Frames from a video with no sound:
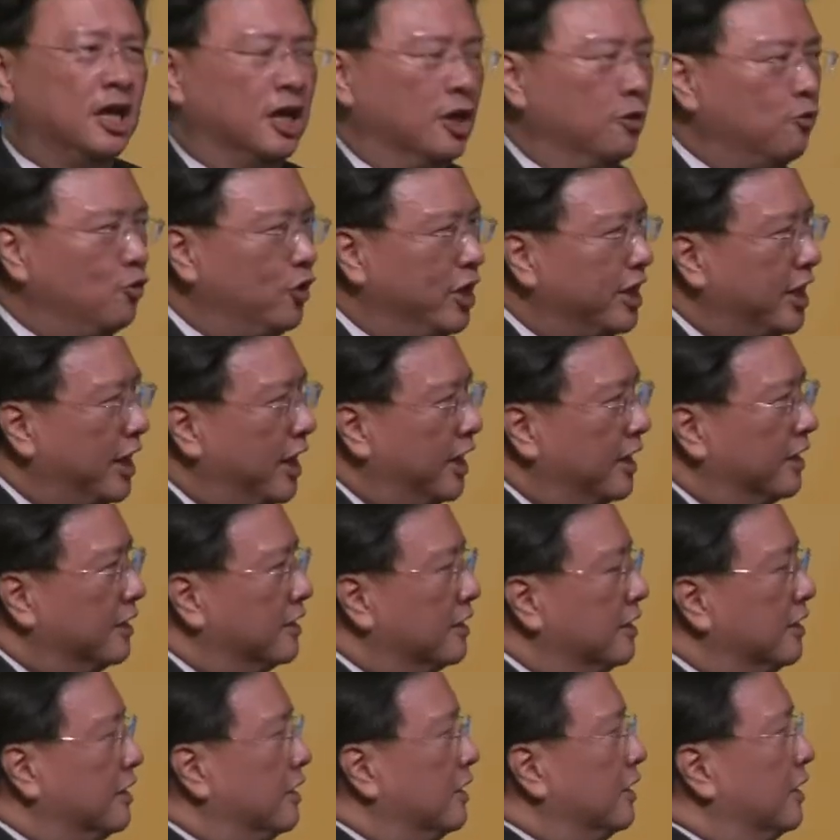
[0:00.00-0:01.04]
If we
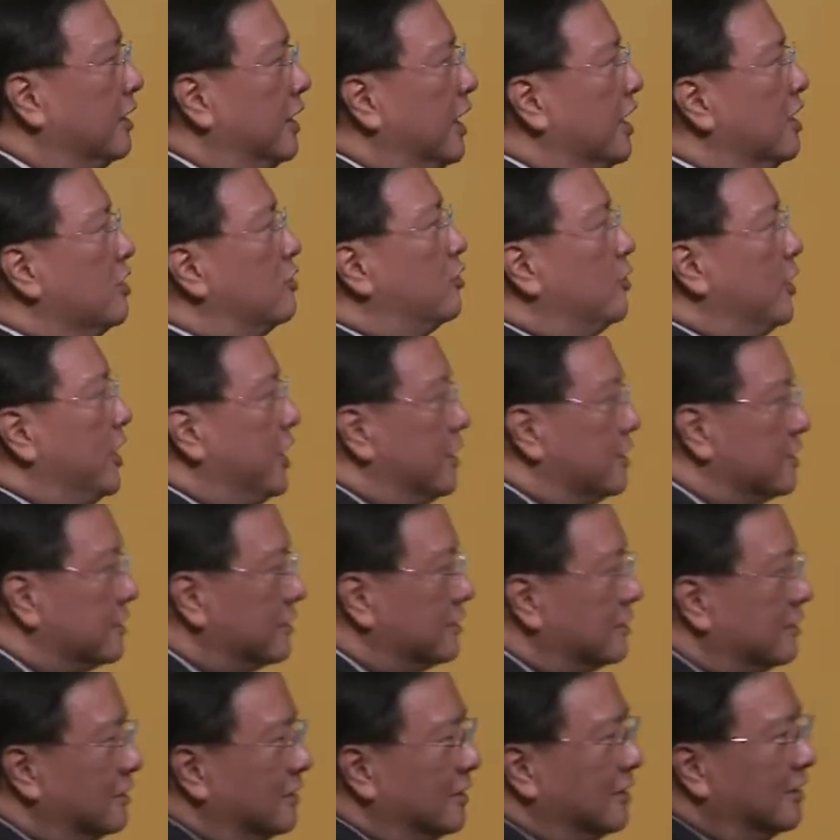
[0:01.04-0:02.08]
can
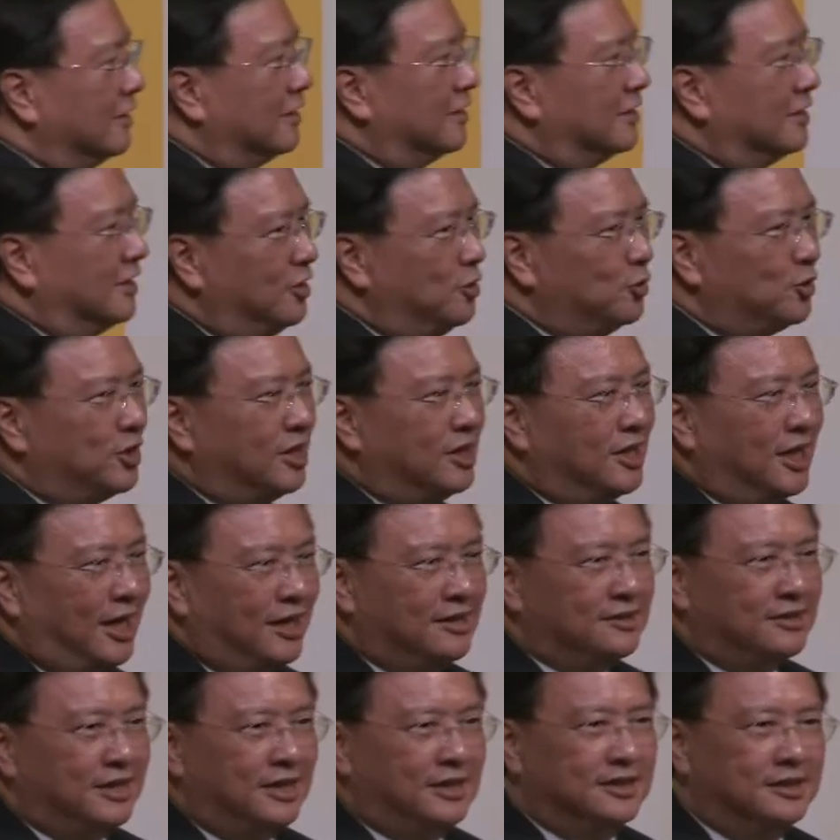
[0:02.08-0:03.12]
increase the
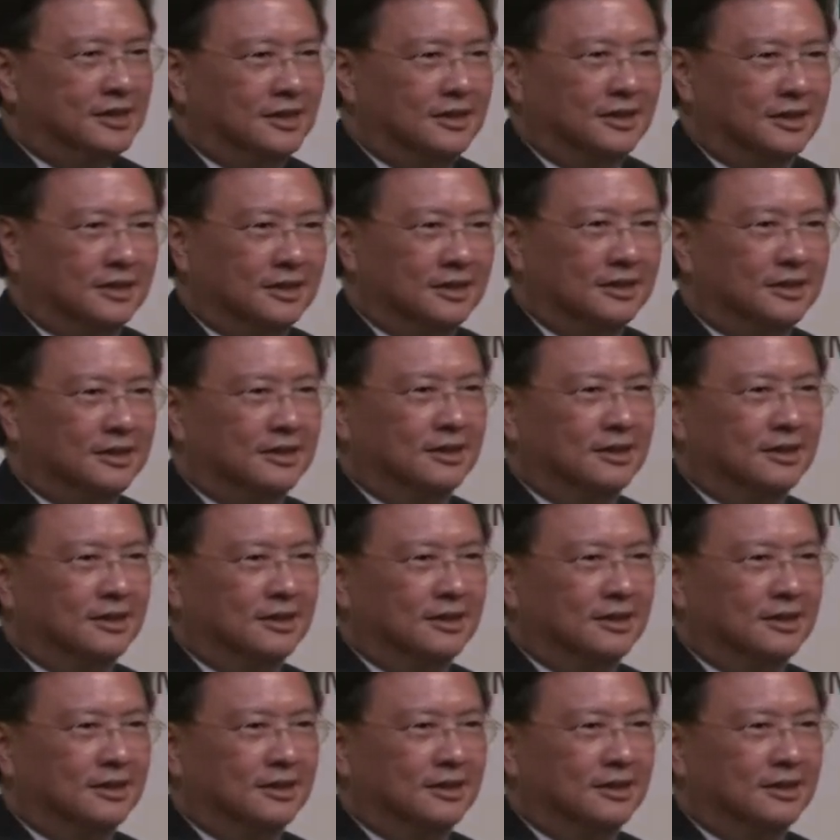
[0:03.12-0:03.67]
utilization